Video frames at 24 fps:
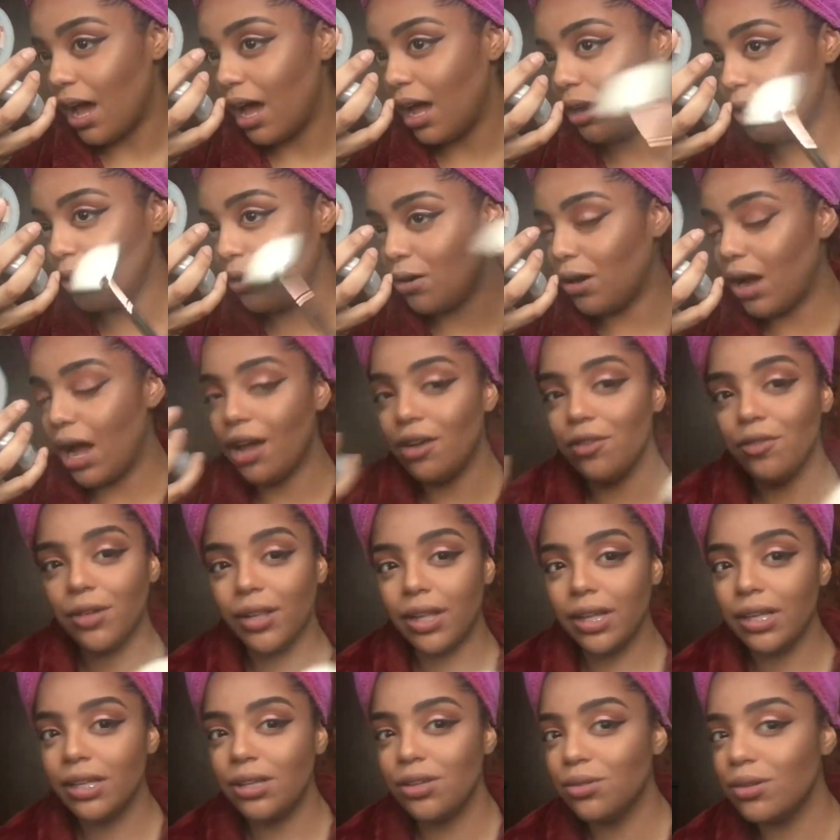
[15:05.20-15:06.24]
I don't know, I feel
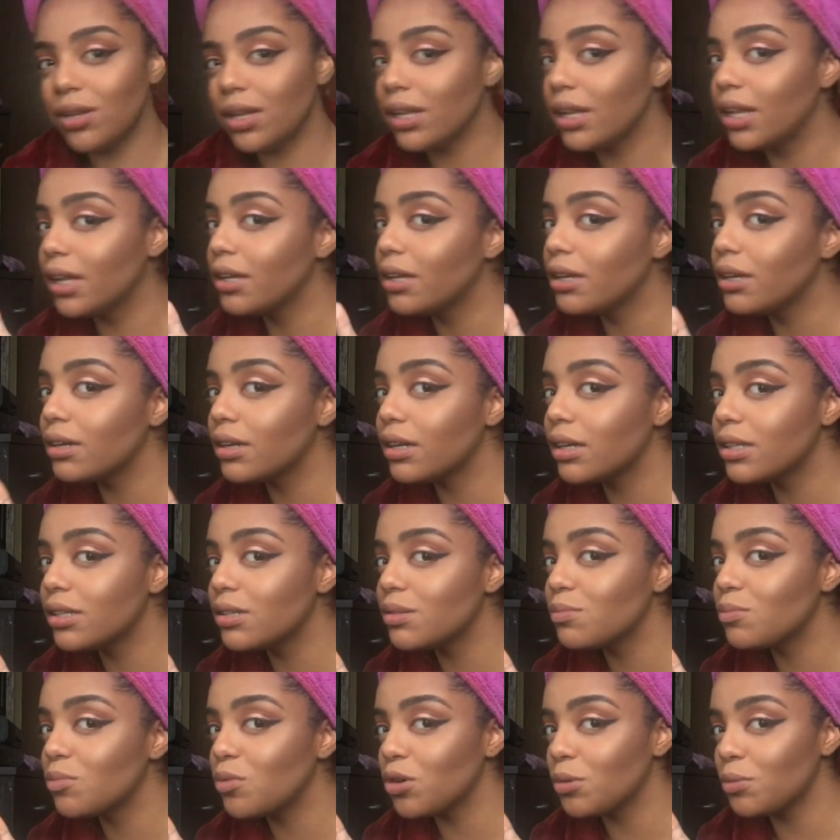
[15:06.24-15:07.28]
like you get like
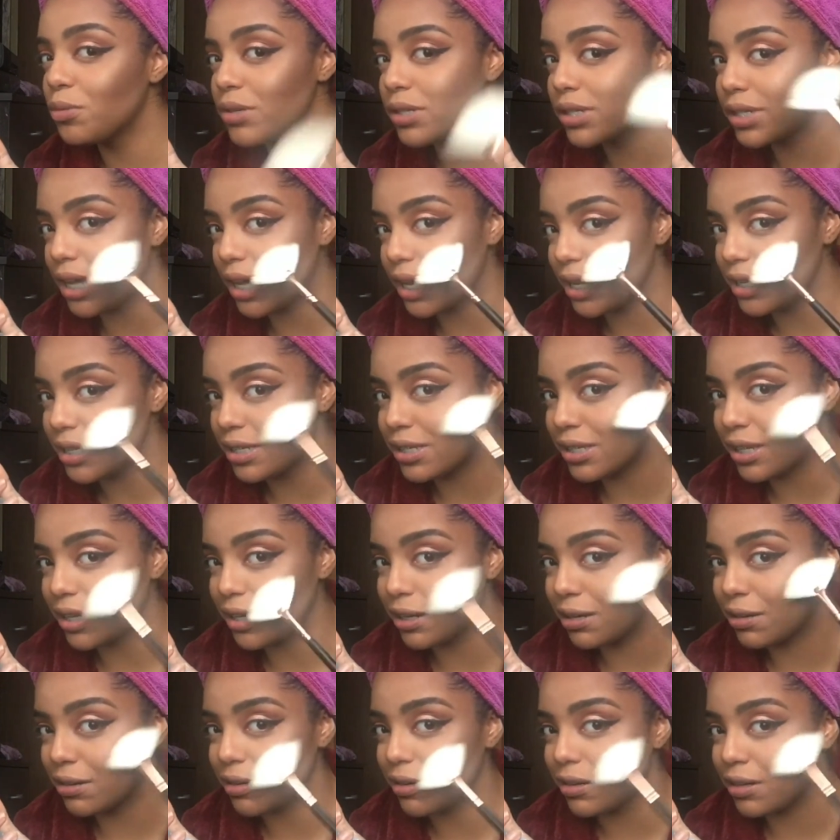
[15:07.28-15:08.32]
some more precise, like
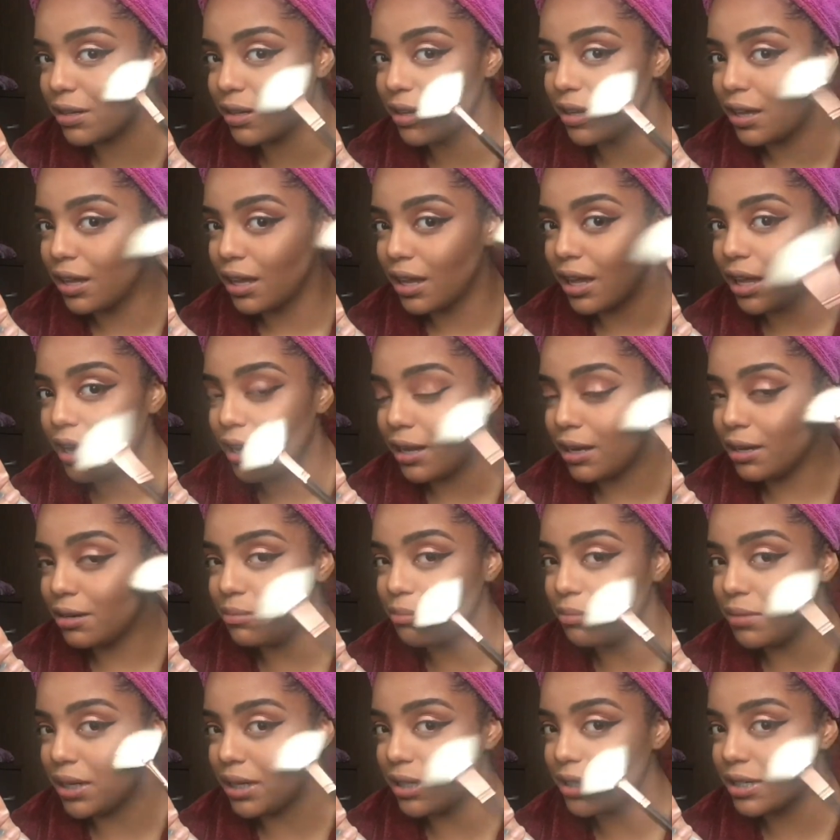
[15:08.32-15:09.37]
it
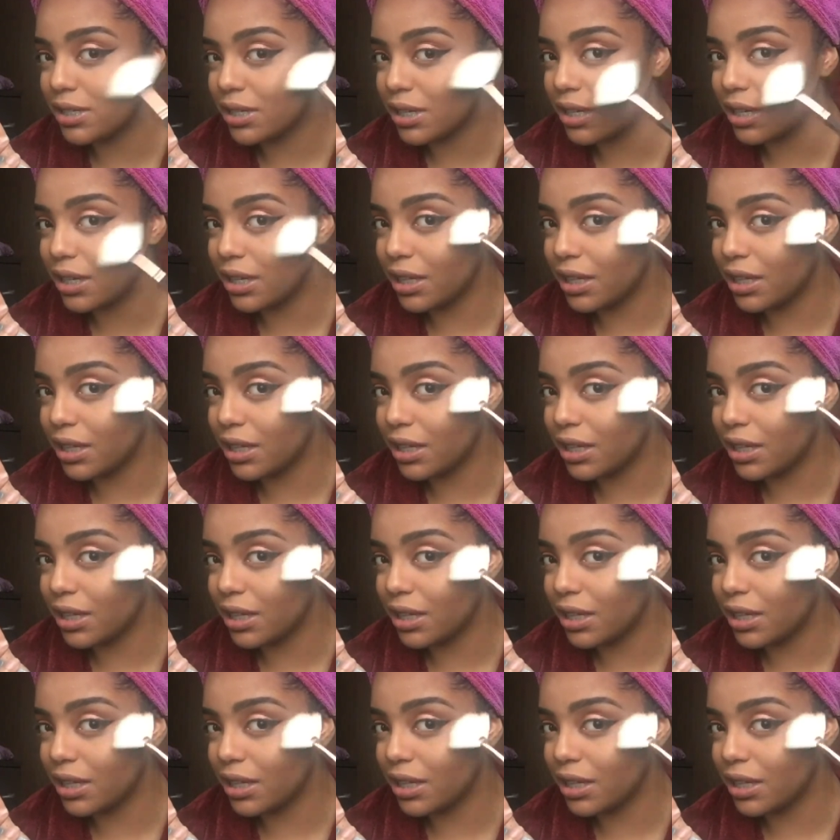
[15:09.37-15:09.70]
meets